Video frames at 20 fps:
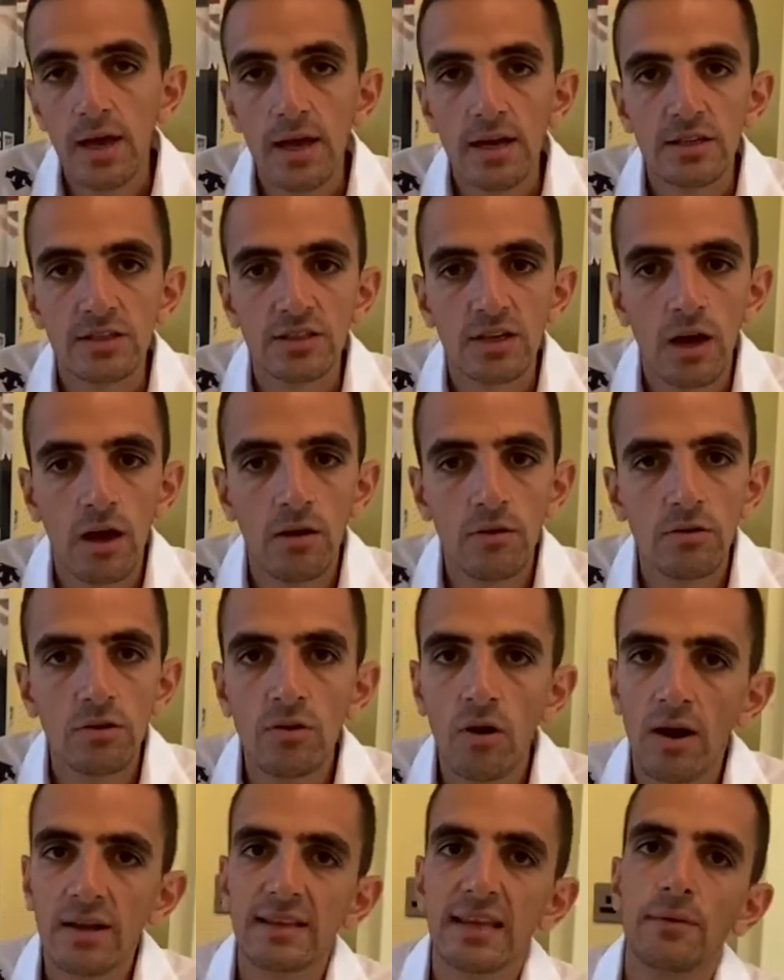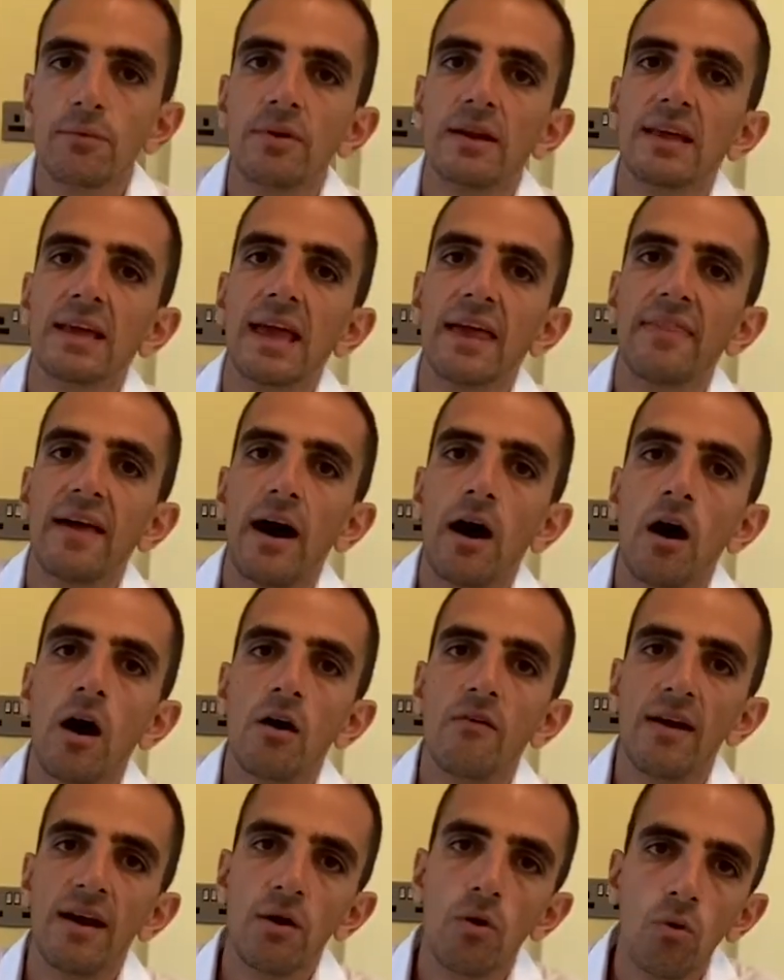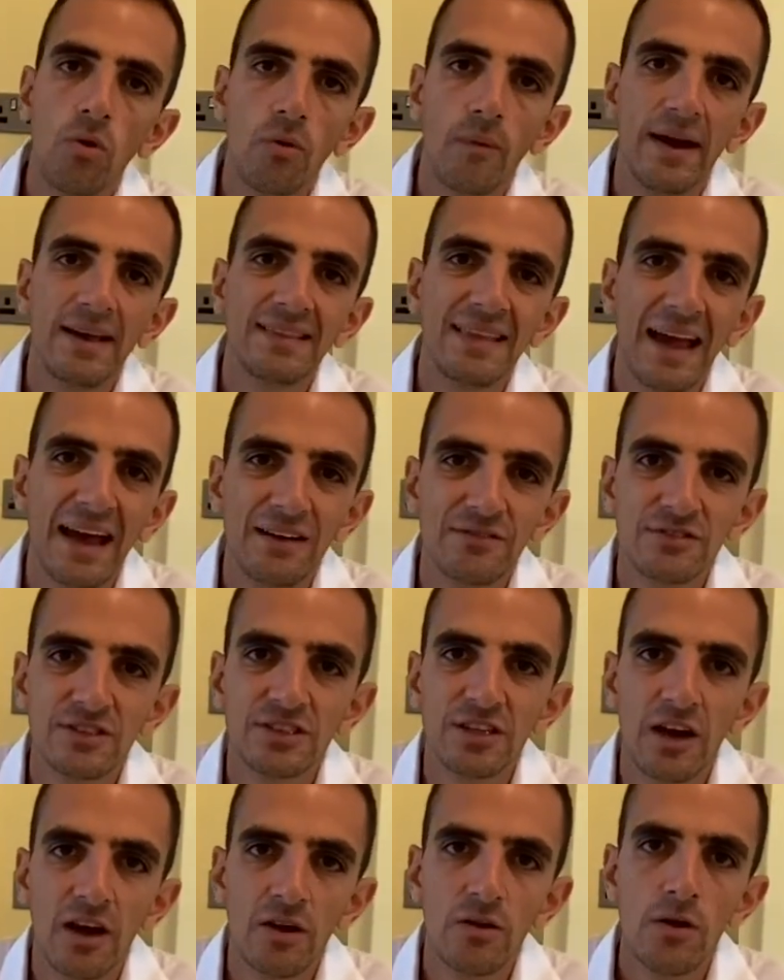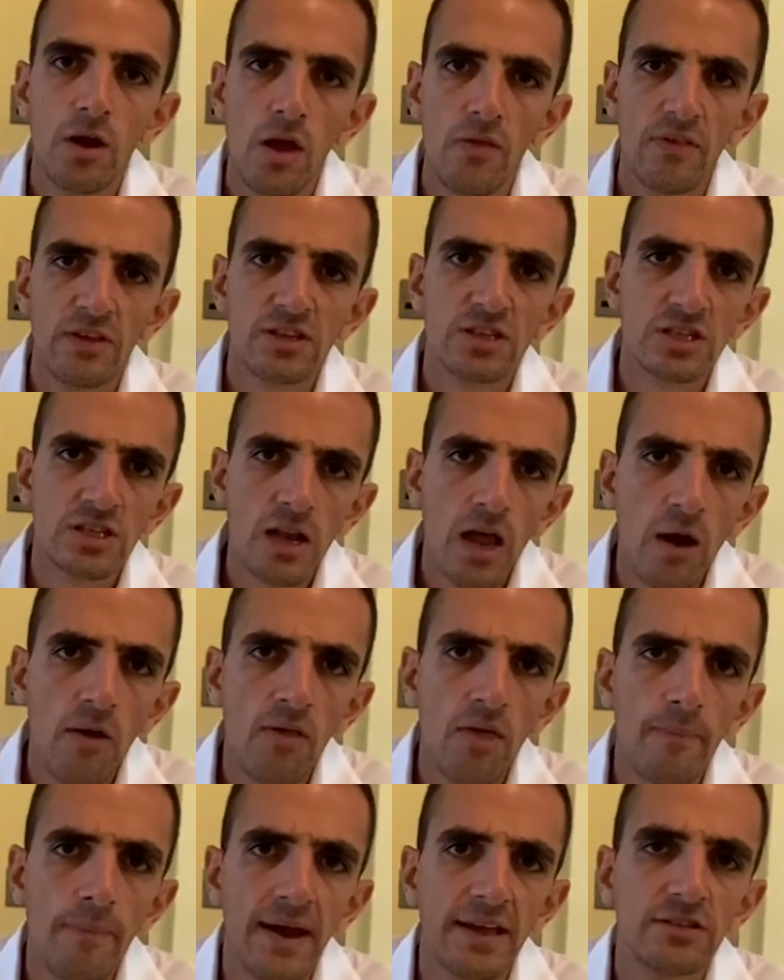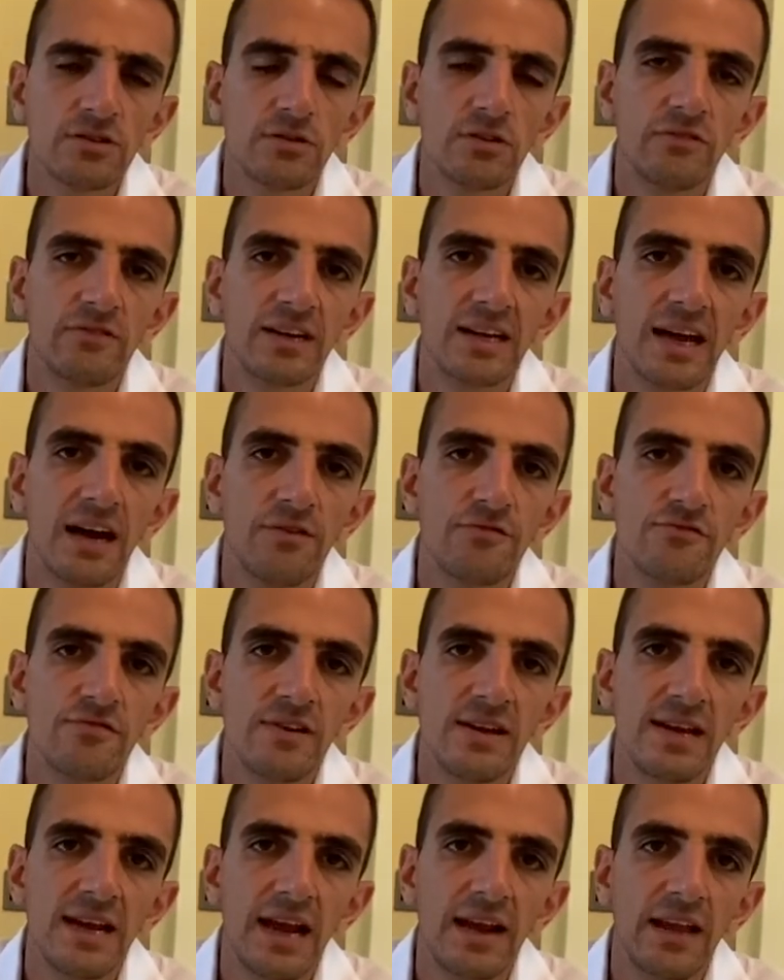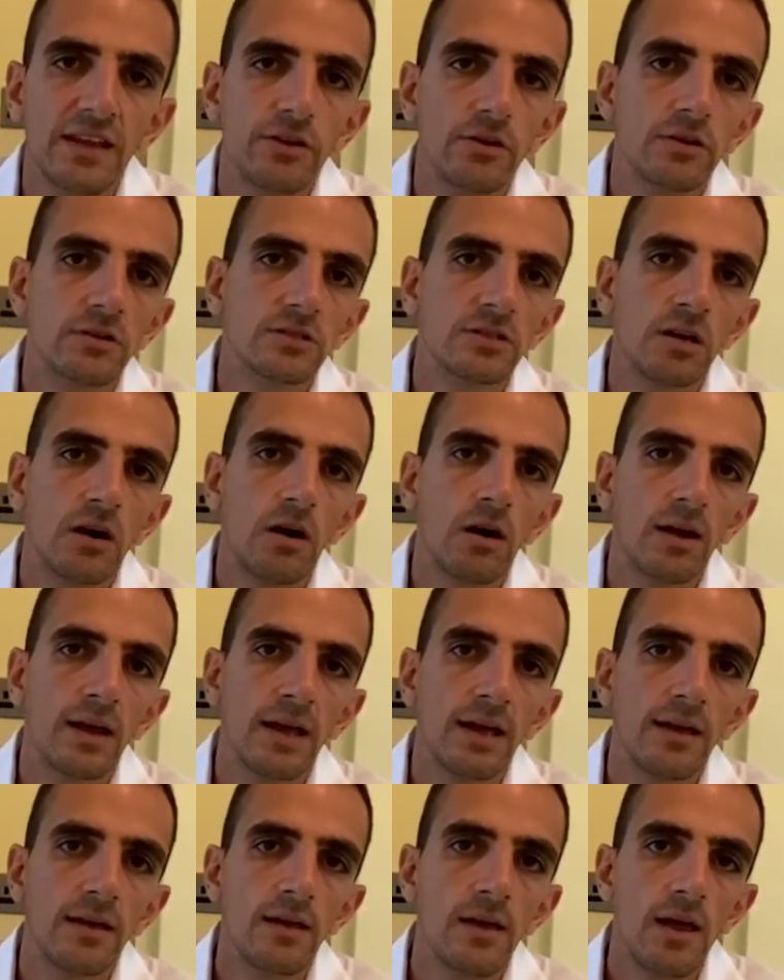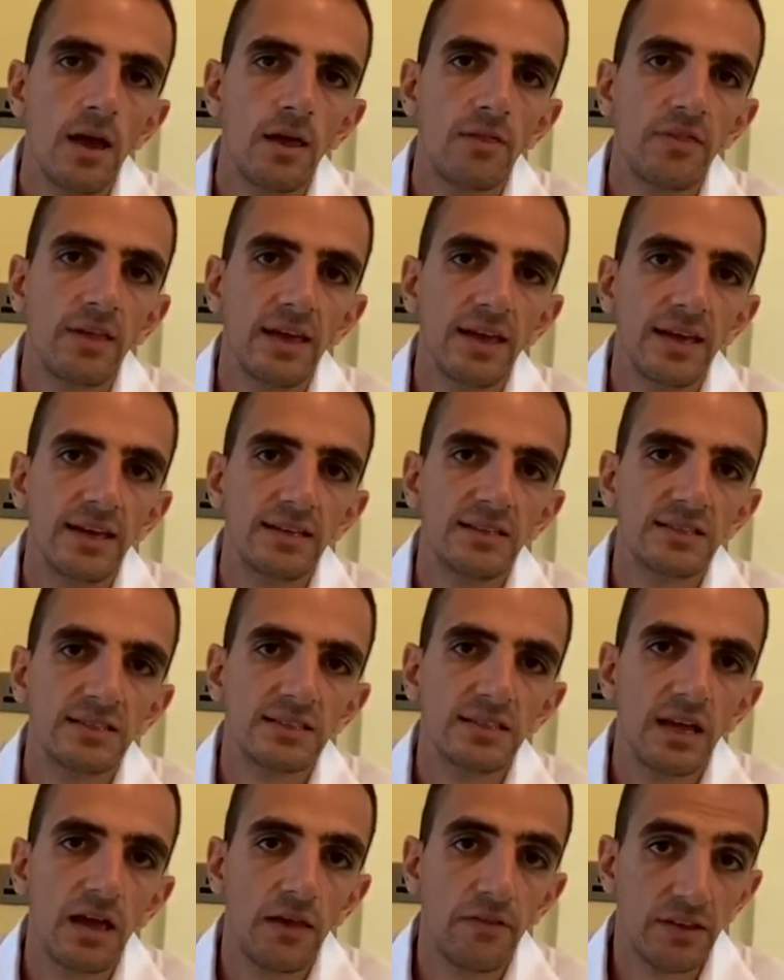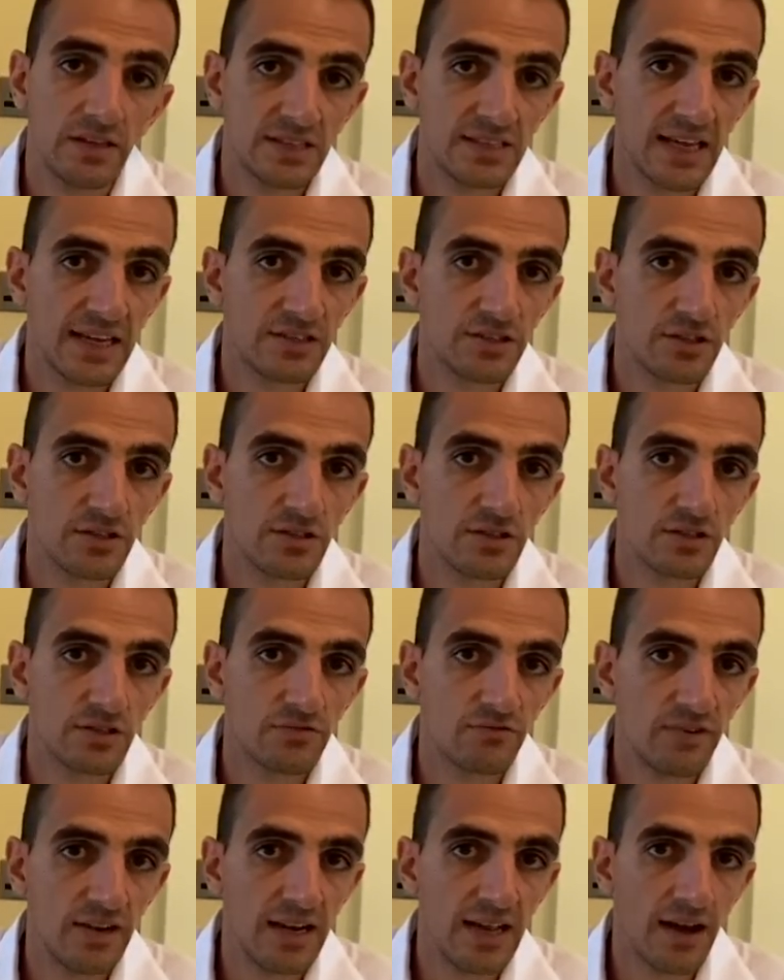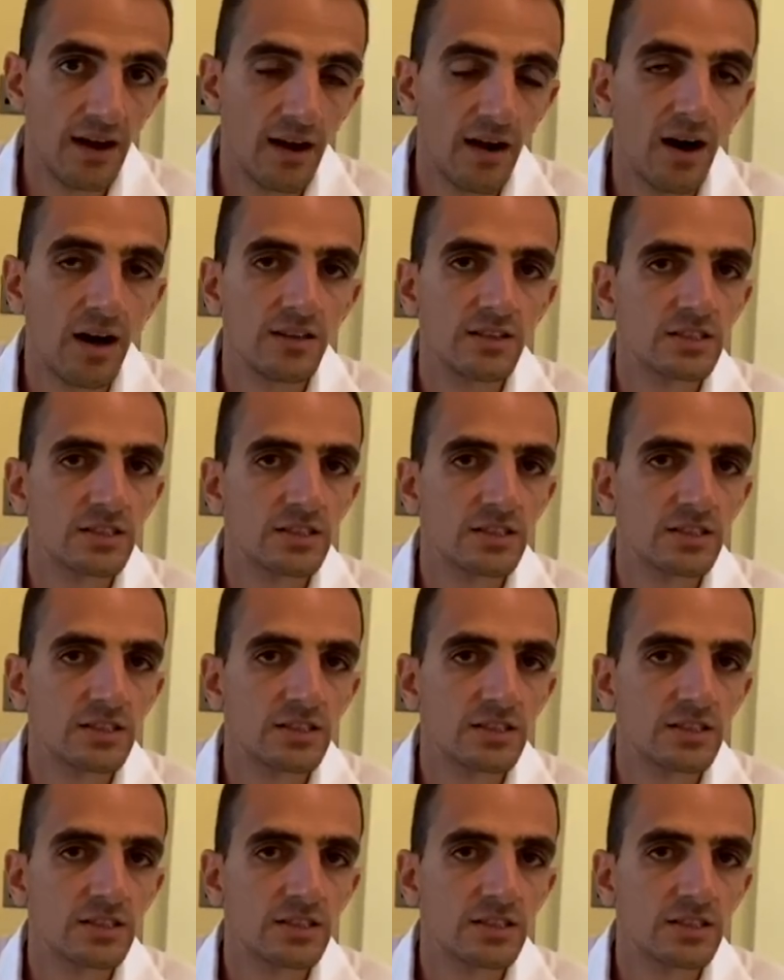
So you ideally want to get that heart rate all the way down. So the slower the better in the recovery, and then you can target the the sessions really hard.